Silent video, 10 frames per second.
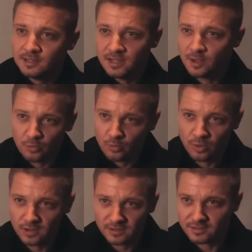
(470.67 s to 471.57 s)
not
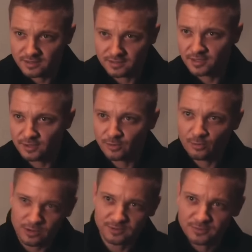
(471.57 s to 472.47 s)
what to think
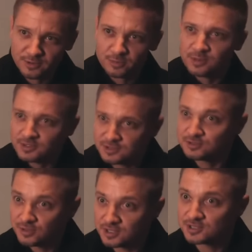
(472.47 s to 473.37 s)
or what to feel, but
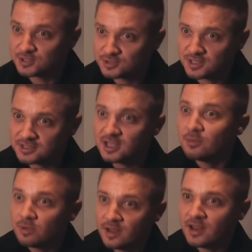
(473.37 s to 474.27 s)
right. drudges those things
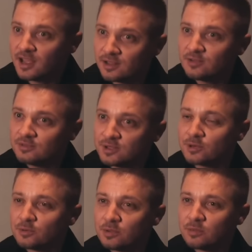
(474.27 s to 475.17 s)
up. And I love to
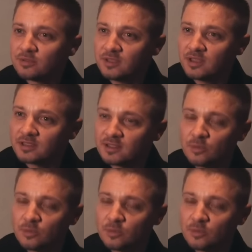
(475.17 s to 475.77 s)
hear what people think.